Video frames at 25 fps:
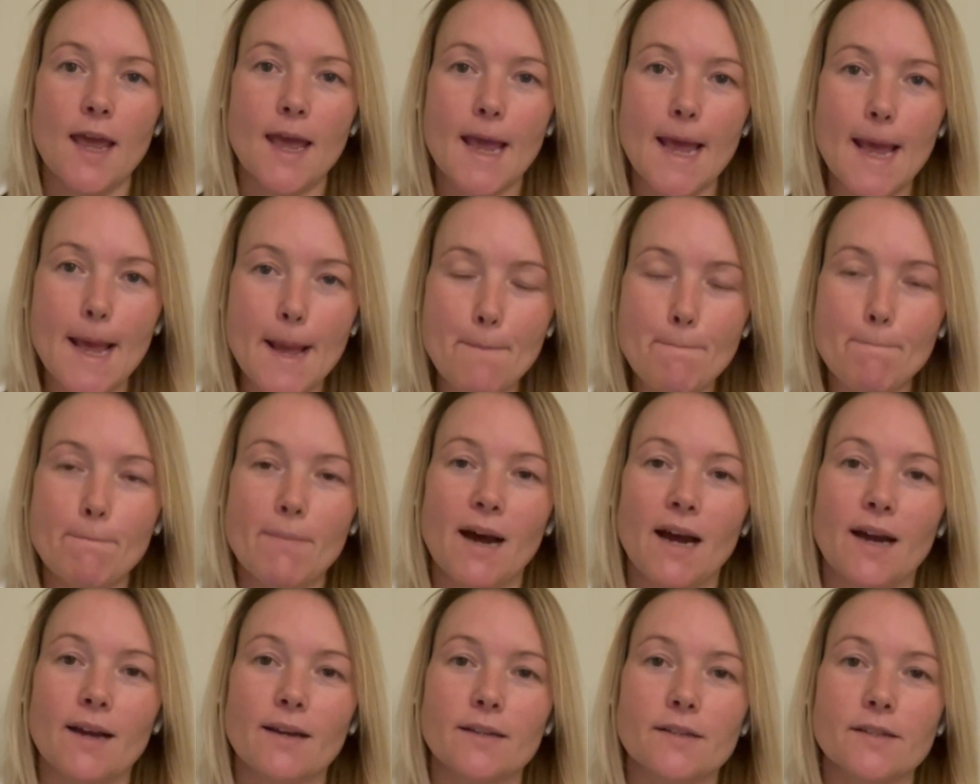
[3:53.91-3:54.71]

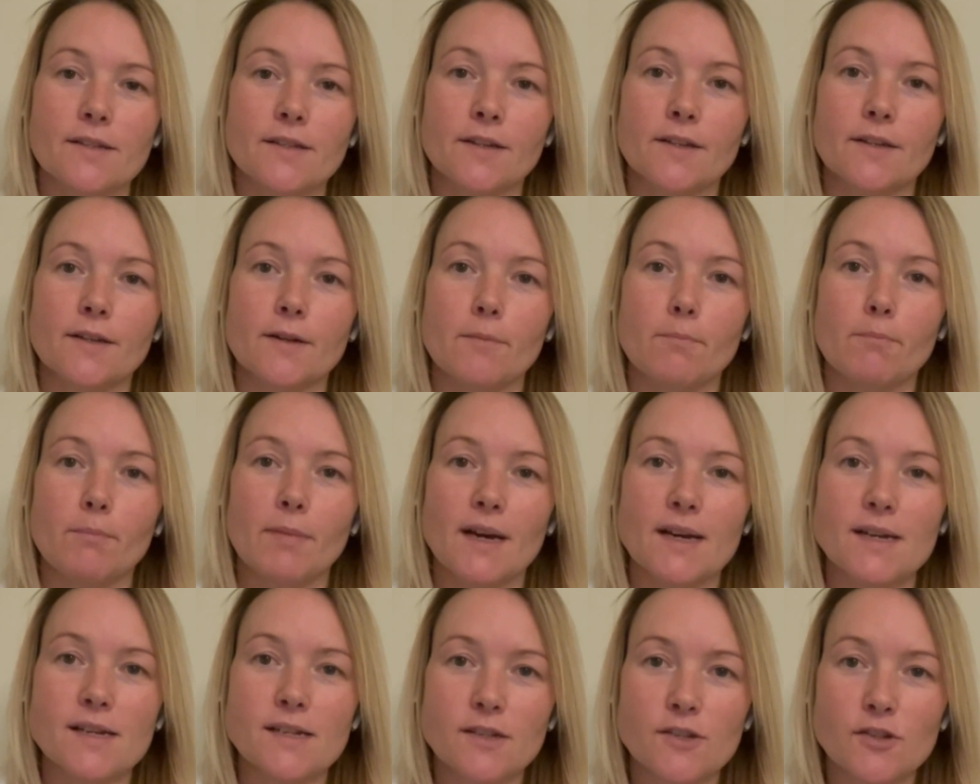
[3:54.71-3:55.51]
impacted
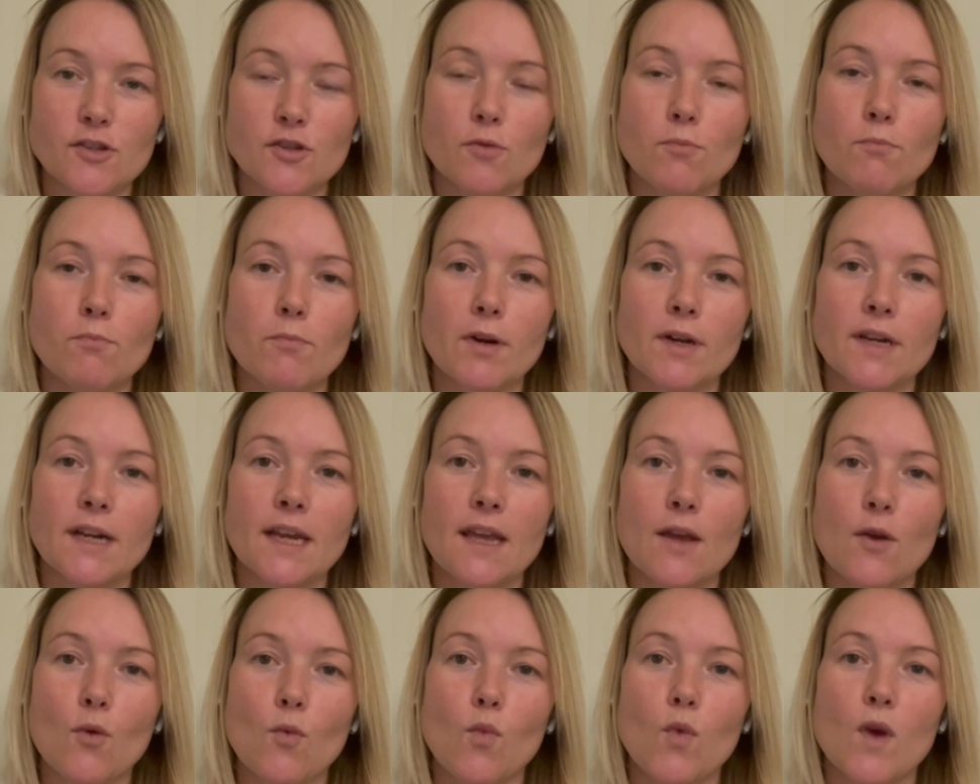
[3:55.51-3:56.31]
by
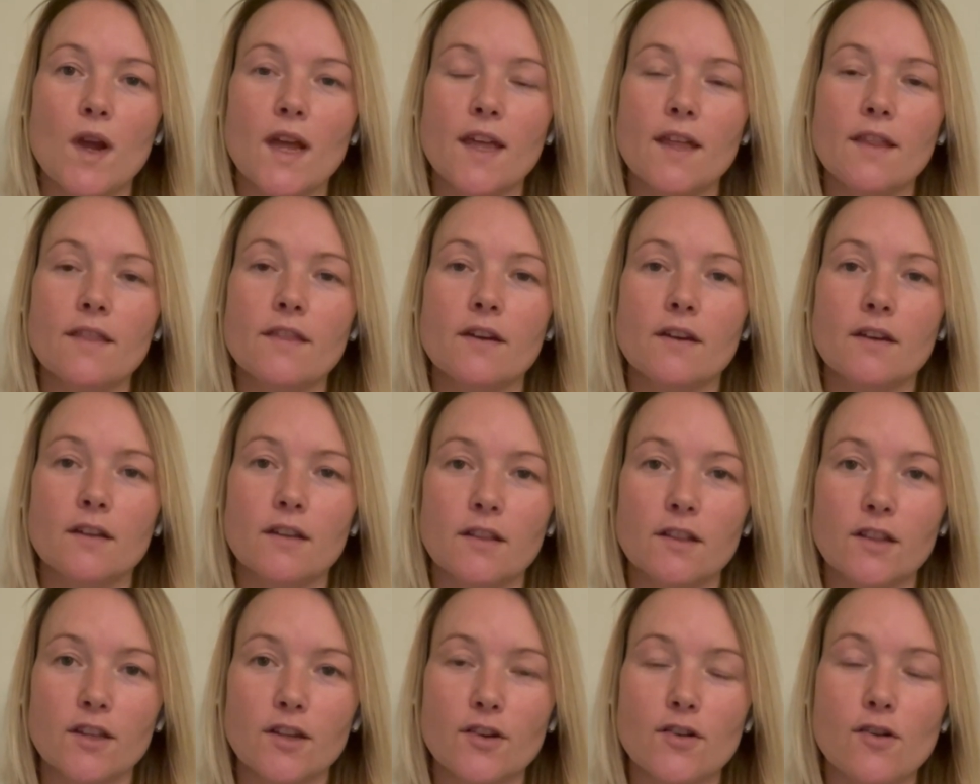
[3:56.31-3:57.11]
somebody with
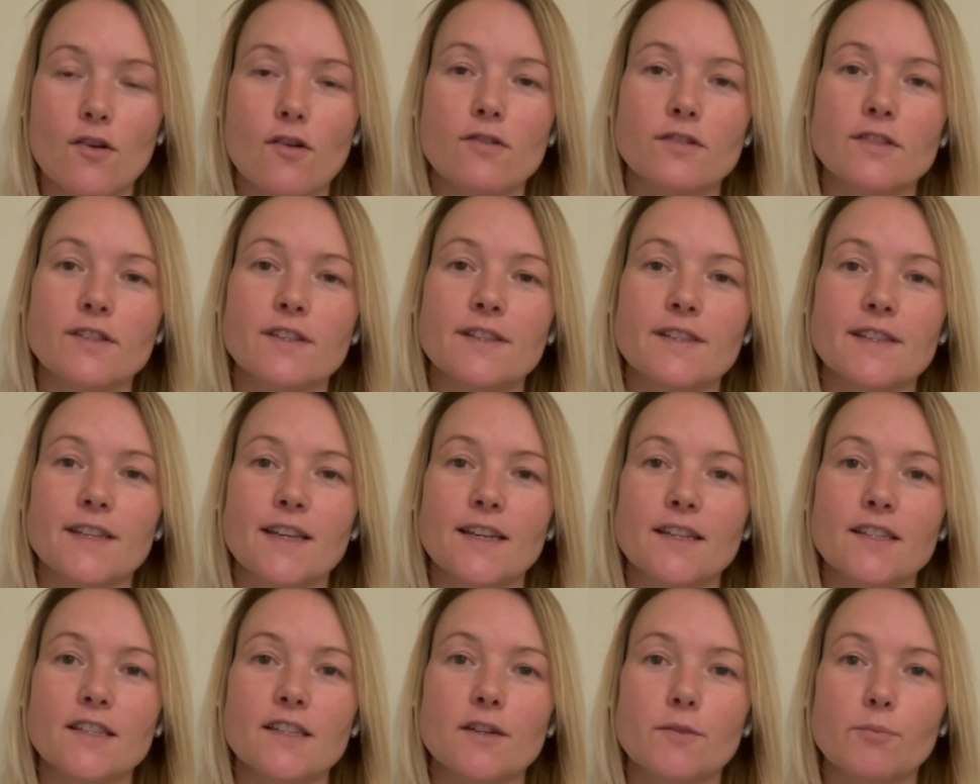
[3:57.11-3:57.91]
the
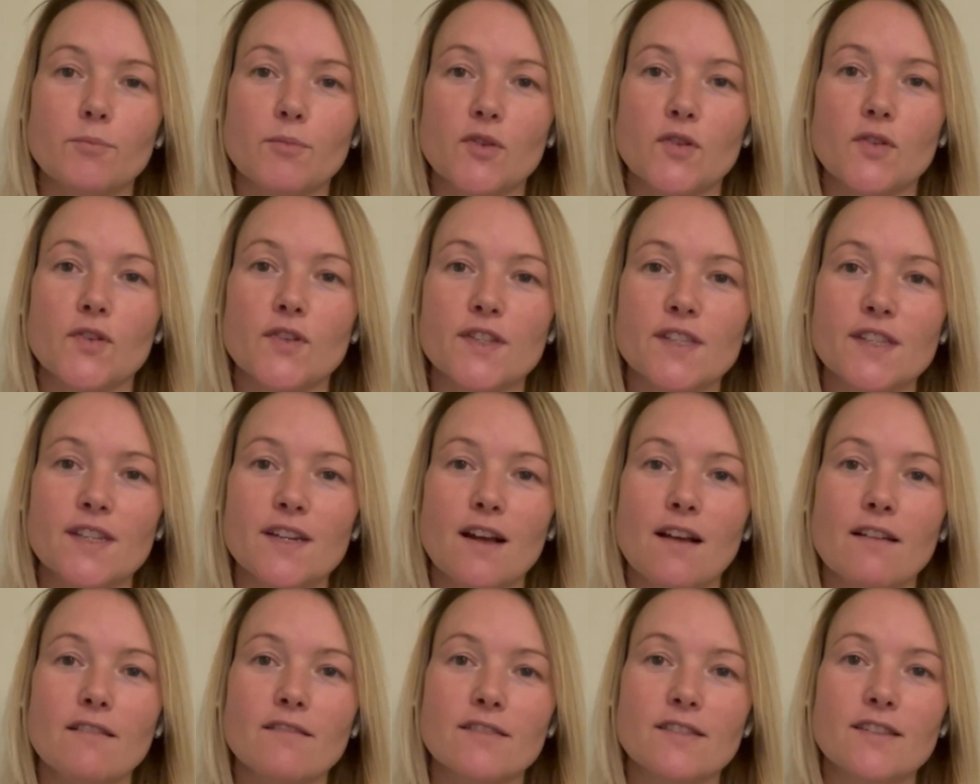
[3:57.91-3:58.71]
narcissist
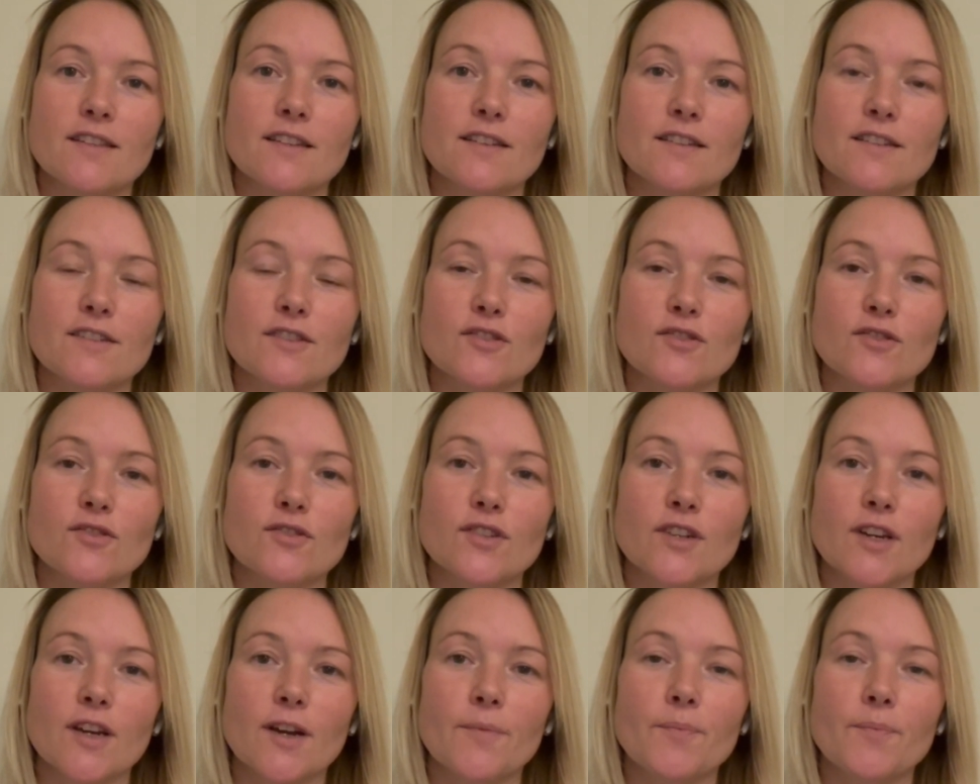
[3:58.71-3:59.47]
personality disorder.